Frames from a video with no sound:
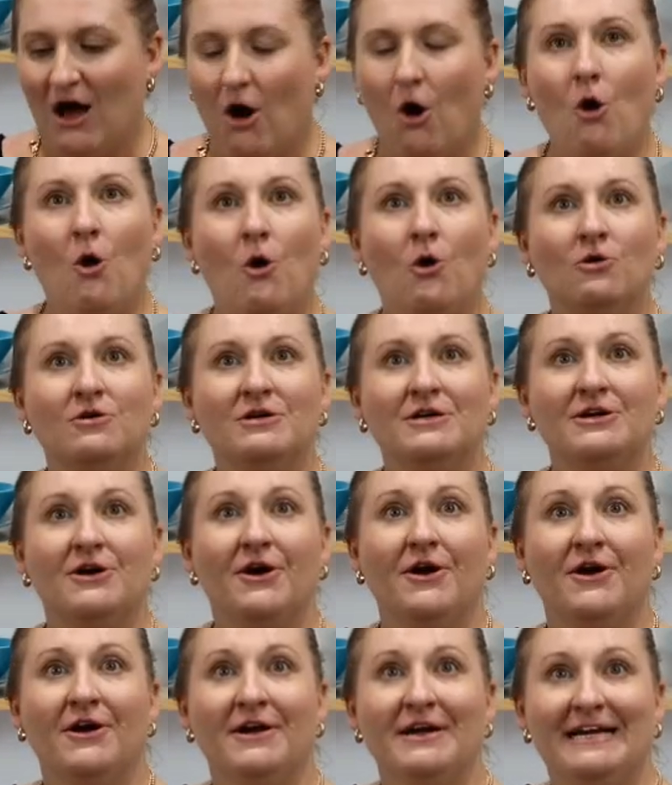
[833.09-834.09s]
all can
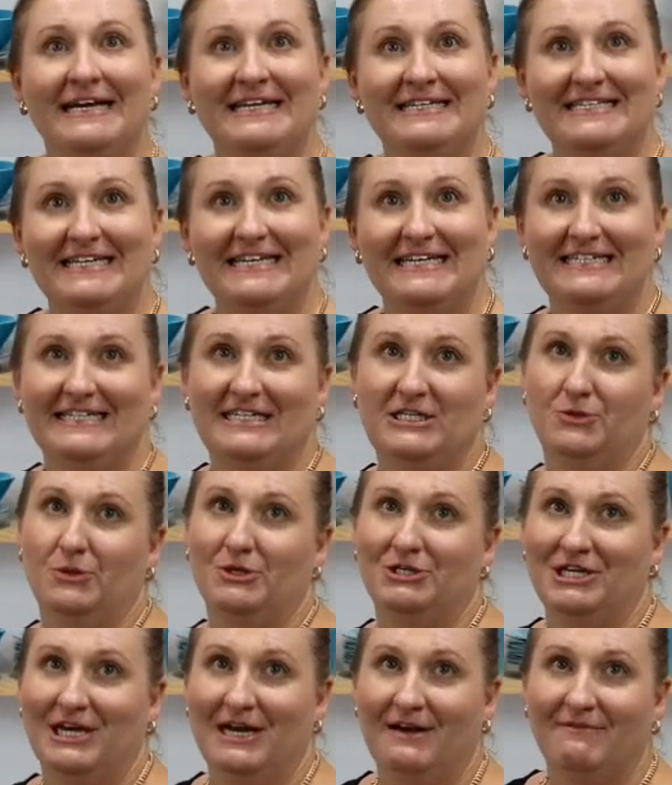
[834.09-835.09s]
go into your
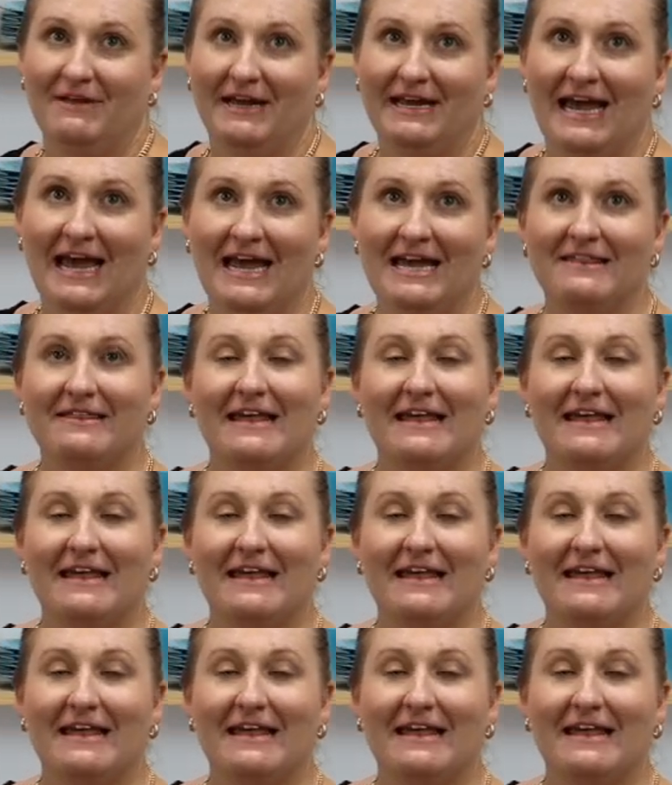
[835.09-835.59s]
dishwasher, okay?